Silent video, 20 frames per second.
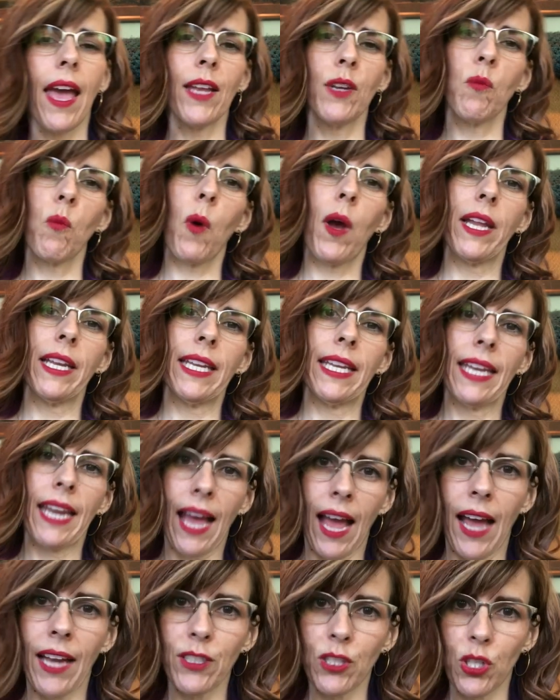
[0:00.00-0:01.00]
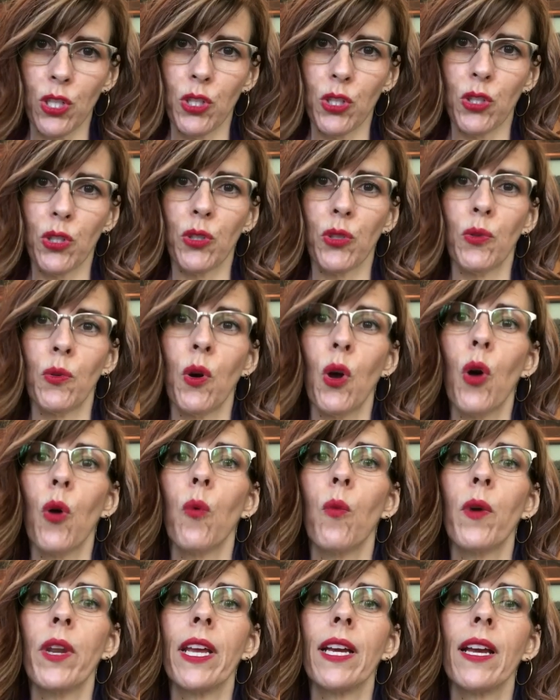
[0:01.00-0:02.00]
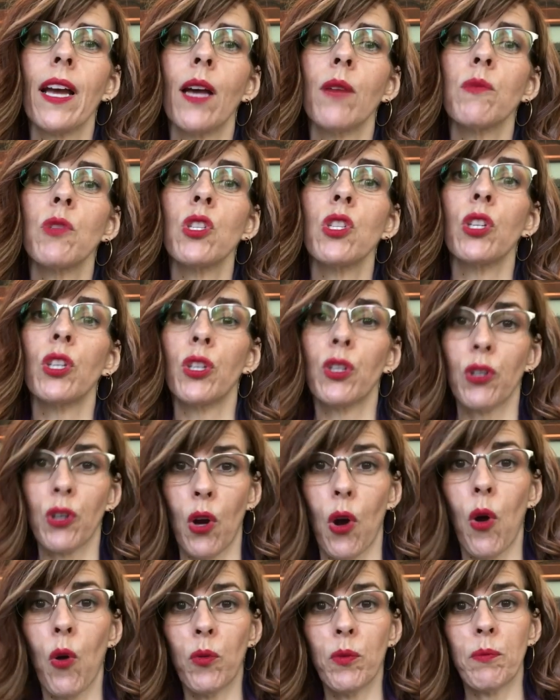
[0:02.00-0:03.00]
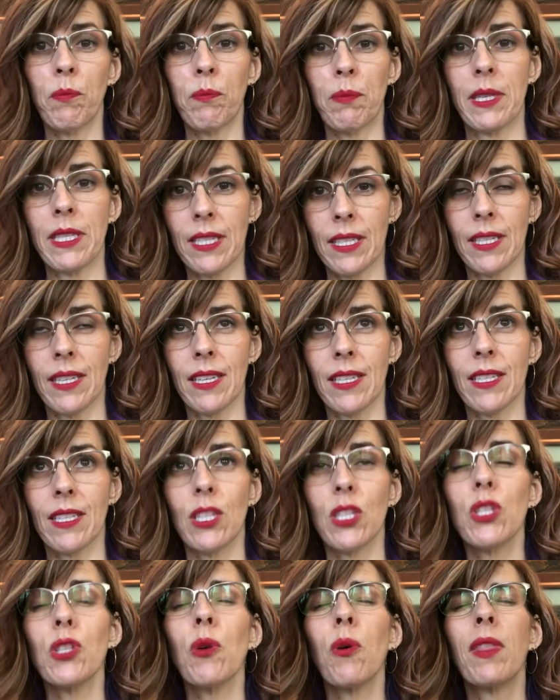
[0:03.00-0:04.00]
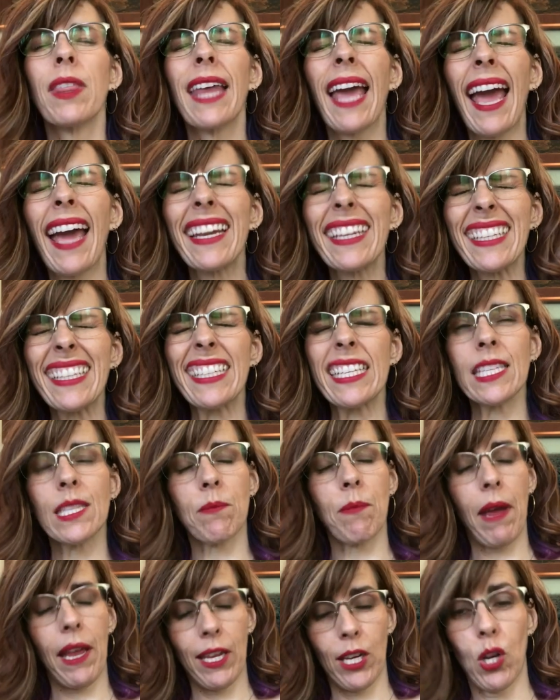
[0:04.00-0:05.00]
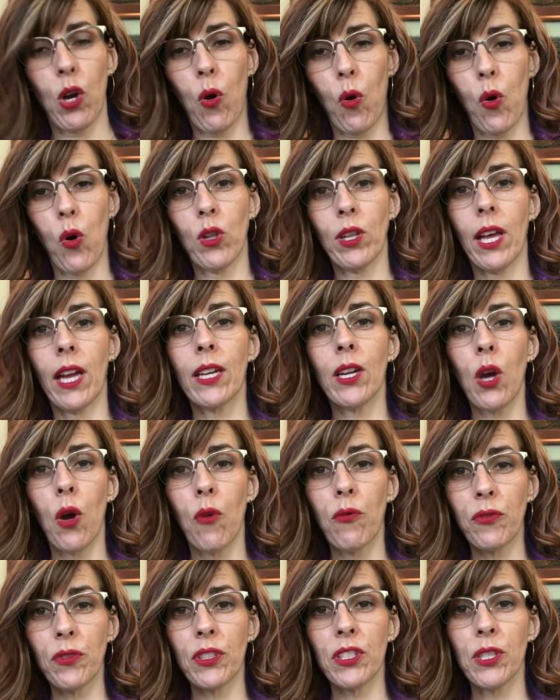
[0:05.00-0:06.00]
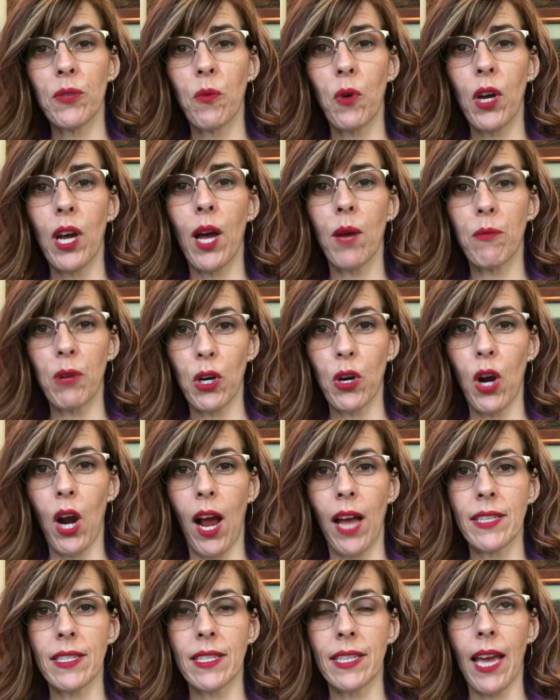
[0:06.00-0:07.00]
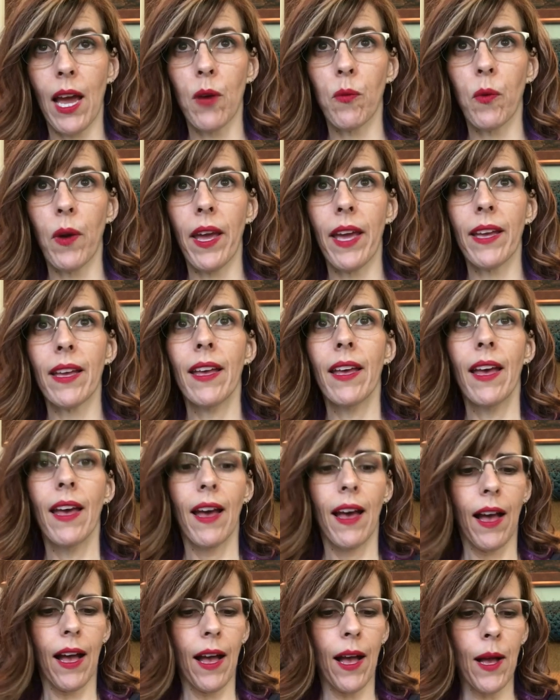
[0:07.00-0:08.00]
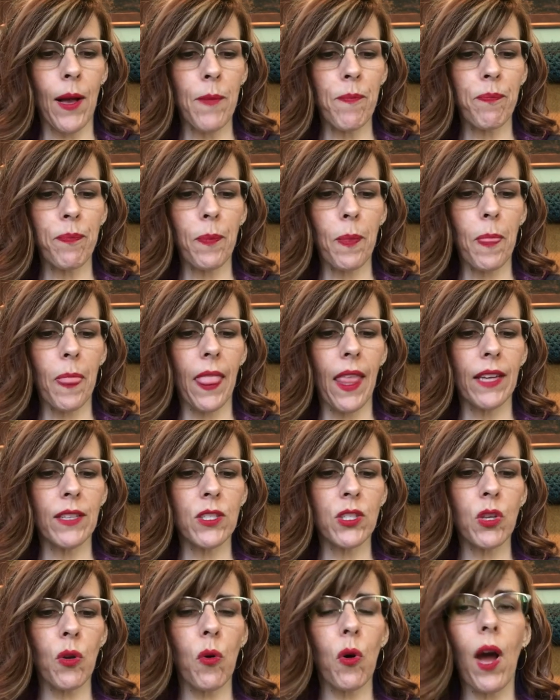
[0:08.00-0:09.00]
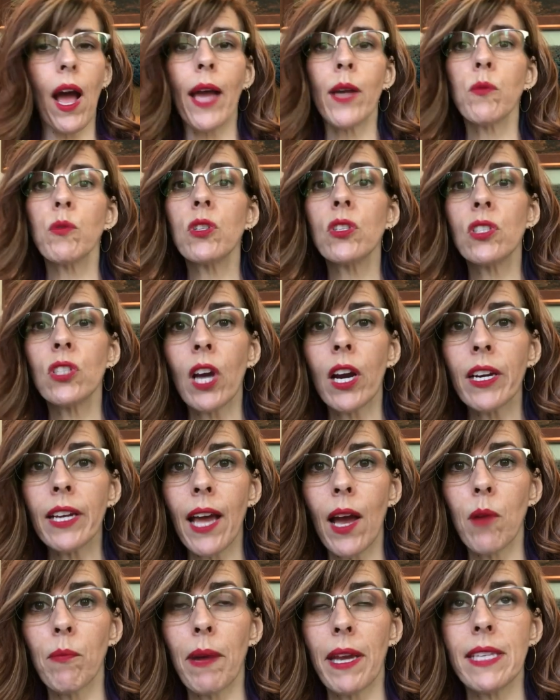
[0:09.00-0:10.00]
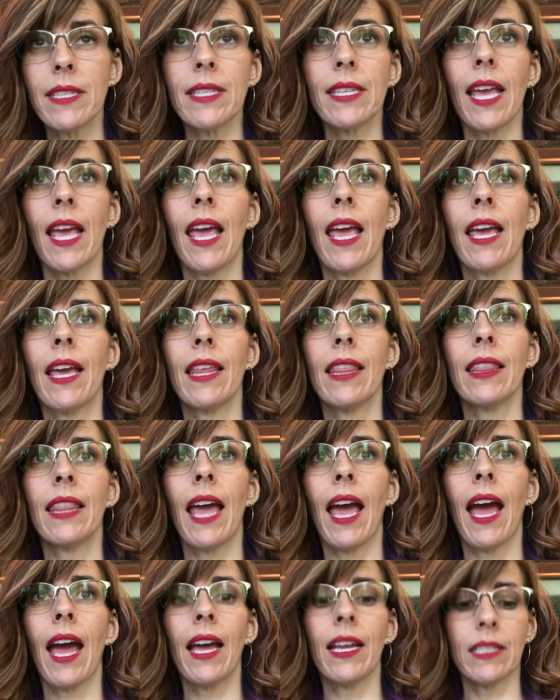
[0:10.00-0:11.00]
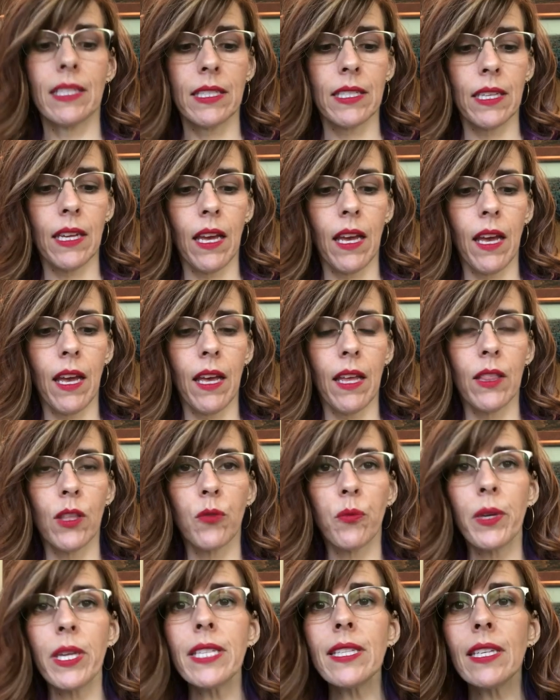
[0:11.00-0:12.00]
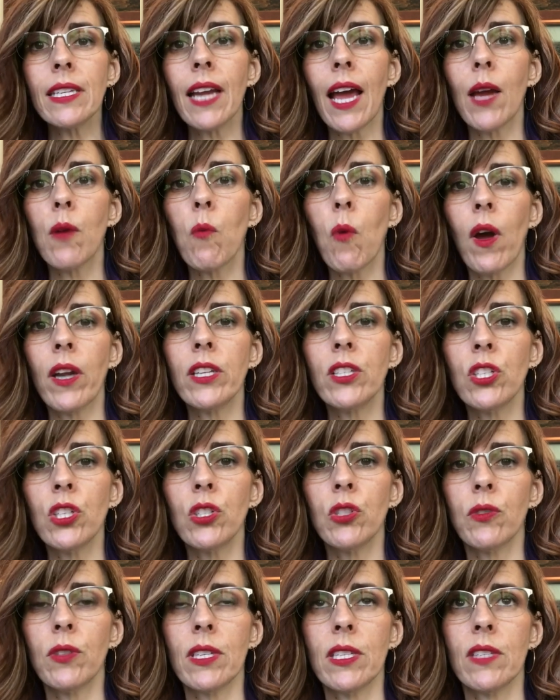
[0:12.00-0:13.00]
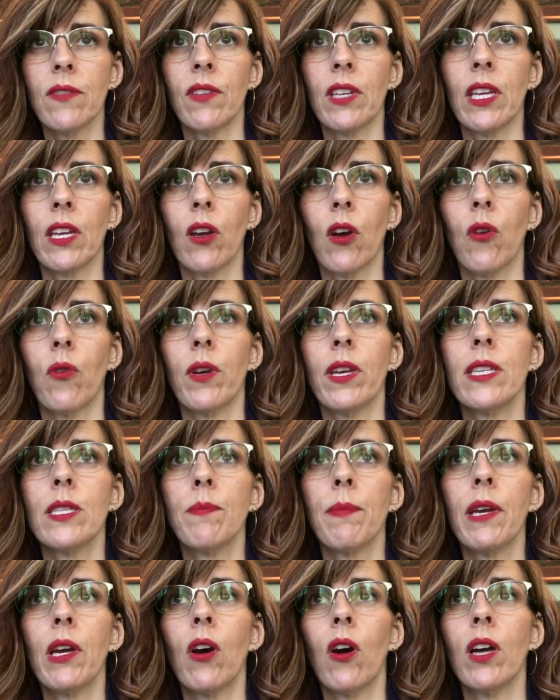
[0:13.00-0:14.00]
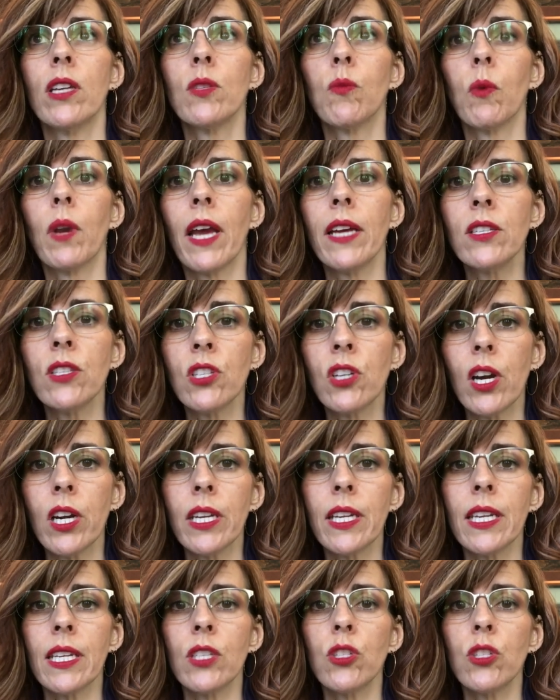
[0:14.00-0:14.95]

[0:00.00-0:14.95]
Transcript: and what not to do when it comes to your own business. So that is my goal, and hopefully it will come across that way. Um, so I will start out by saying that uh, the reason I wanted to do this video is because when I started